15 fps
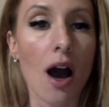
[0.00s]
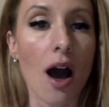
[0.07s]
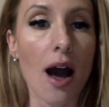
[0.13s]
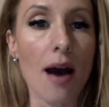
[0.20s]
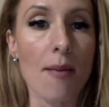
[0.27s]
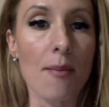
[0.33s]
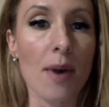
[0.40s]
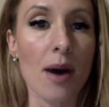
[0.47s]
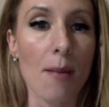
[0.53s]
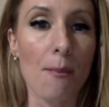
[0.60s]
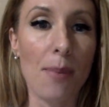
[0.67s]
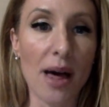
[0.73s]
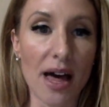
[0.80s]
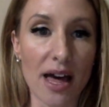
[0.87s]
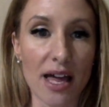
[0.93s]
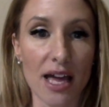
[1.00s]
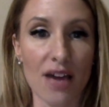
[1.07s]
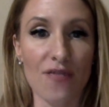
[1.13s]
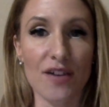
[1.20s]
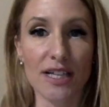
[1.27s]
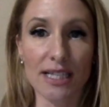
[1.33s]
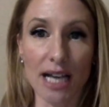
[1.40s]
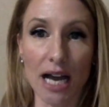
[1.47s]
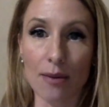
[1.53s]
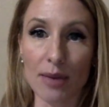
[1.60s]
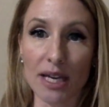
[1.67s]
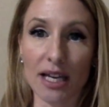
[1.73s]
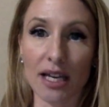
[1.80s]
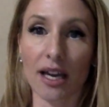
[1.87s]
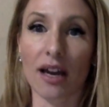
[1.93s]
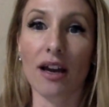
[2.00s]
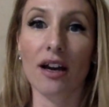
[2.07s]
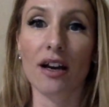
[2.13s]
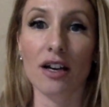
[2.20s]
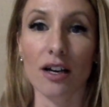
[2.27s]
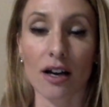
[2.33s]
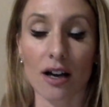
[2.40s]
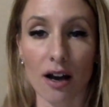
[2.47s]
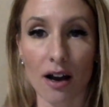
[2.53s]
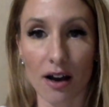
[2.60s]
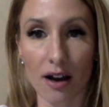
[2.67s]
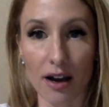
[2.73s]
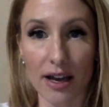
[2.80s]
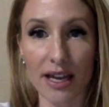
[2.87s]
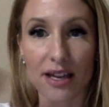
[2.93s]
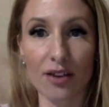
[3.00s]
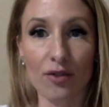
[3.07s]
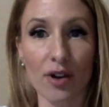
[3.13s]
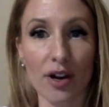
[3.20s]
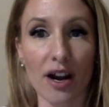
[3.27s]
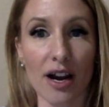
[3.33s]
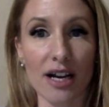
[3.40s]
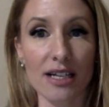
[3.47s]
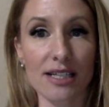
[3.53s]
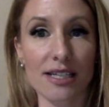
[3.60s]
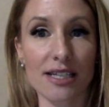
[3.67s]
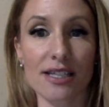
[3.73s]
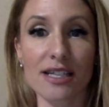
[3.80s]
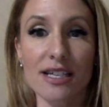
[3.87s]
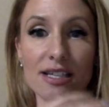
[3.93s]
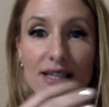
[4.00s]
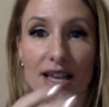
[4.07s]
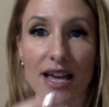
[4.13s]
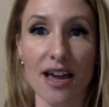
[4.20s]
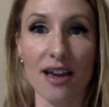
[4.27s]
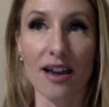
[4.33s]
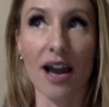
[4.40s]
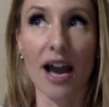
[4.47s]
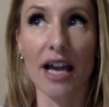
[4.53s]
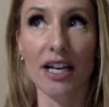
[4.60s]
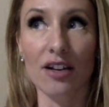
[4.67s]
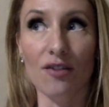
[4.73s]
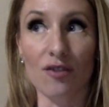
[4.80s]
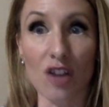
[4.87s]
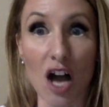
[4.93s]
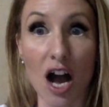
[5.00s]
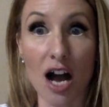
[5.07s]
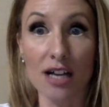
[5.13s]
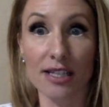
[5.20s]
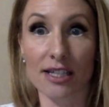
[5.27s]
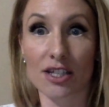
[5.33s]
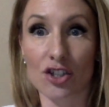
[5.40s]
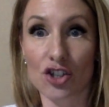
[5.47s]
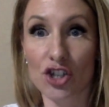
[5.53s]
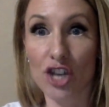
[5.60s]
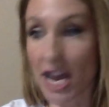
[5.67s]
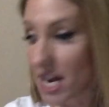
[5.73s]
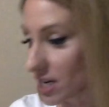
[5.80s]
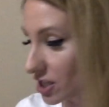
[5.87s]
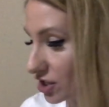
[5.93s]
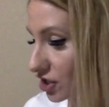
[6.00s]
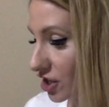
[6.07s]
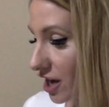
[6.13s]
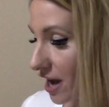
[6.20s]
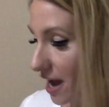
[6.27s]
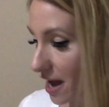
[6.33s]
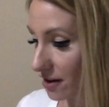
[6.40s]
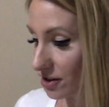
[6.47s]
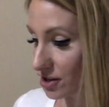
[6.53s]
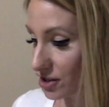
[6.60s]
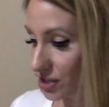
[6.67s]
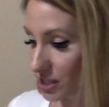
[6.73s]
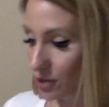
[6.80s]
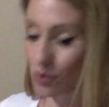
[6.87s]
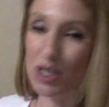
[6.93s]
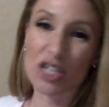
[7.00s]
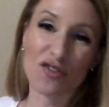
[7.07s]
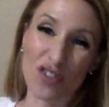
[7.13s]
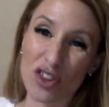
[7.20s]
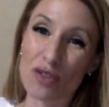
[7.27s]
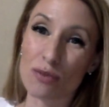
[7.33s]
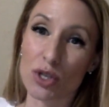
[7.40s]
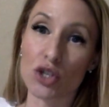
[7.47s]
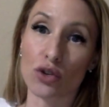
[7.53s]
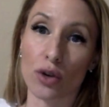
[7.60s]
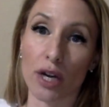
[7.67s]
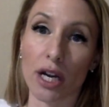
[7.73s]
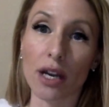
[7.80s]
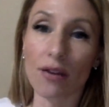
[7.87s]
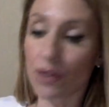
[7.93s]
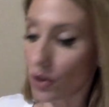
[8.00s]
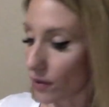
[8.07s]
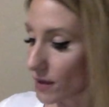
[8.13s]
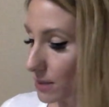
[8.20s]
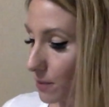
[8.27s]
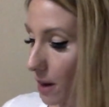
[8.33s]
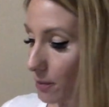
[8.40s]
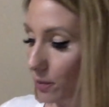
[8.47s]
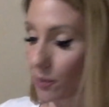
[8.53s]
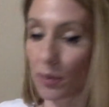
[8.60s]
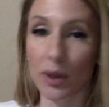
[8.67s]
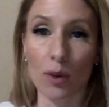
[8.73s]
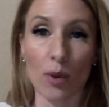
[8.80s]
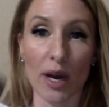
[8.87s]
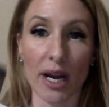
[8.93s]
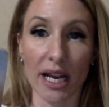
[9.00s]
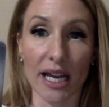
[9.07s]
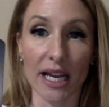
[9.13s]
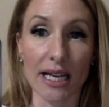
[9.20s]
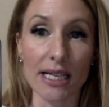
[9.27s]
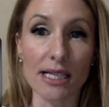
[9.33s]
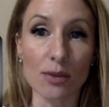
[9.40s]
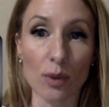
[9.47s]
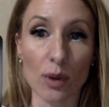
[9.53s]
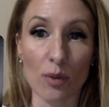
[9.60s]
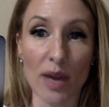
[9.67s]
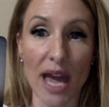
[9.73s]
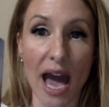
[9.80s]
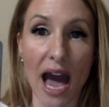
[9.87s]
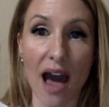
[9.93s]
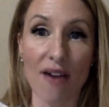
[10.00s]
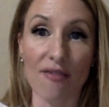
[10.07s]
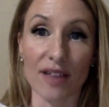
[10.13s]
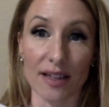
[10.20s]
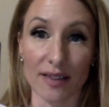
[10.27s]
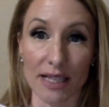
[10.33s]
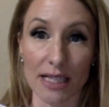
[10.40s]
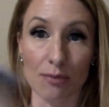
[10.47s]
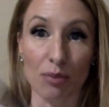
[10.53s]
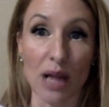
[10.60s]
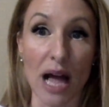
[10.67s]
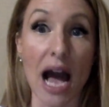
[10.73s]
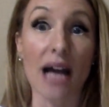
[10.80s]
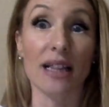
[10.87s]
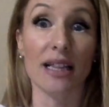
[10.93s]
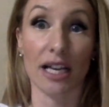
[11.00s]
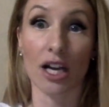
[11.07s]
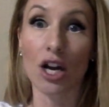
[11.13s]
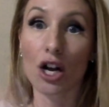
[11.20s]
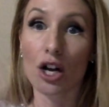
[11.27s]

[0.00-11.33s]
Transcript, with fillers: Um, but if it's coming in regards to this like kind of loss and change energy, which for the majority of you, that's probably what it is when we have like this black, like